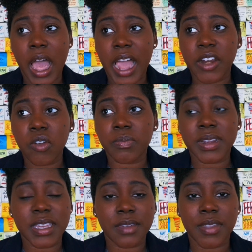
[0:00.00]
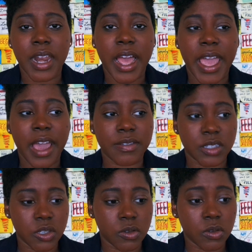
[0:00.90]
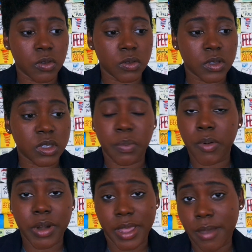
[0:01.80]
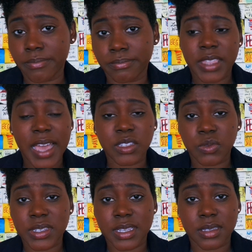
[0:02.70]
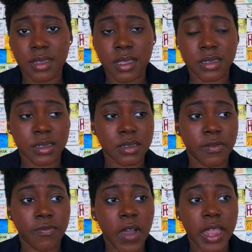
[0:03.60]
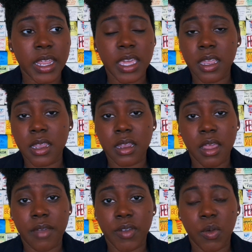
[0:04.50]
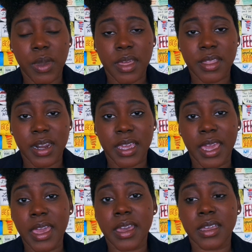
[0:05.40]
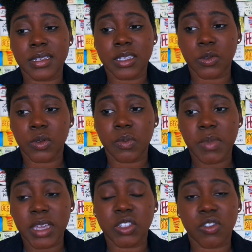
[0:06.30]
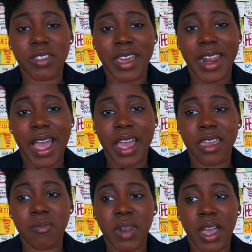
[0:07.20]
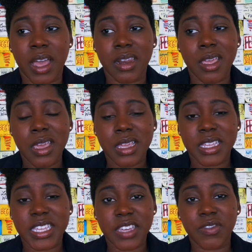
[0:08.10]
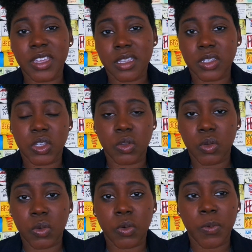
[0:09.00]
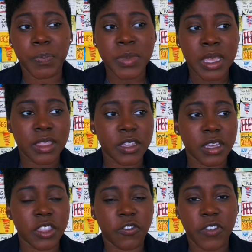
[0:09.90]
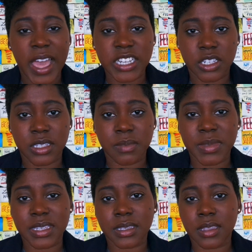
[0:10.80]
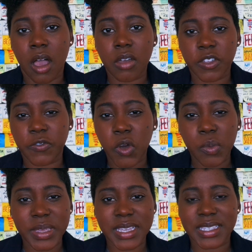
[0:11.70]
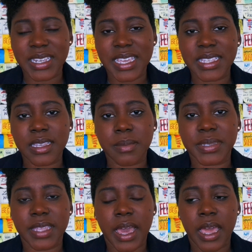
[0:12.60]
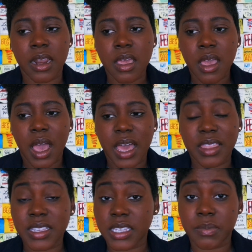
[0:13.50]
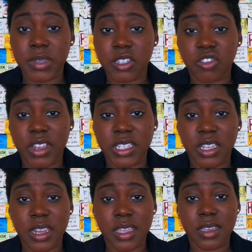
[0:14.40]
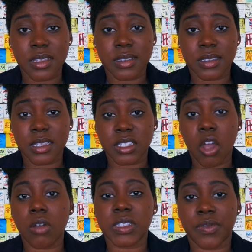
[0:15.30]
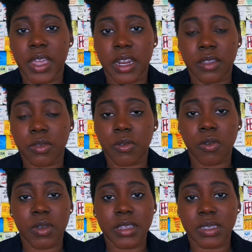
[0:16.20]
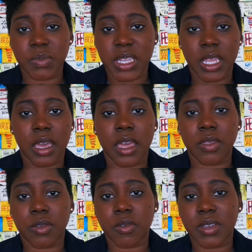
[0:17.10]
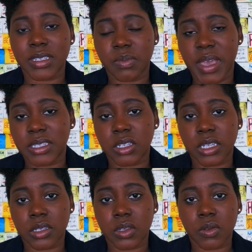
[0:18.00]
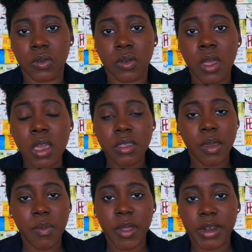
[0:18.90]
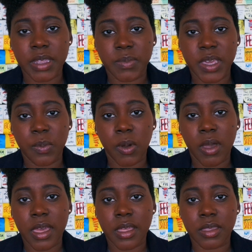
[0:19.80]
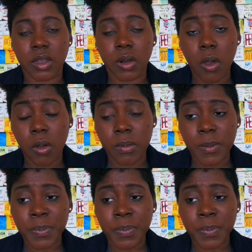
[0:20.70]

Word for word: I don't believe that I have to support him. That's resistance finding any and every way that I can to make sure that I am not giving into the the fascism, this the all the phobias and isms that uh, this administration is is cultivating through its media and through its messaging to the American people and the globe.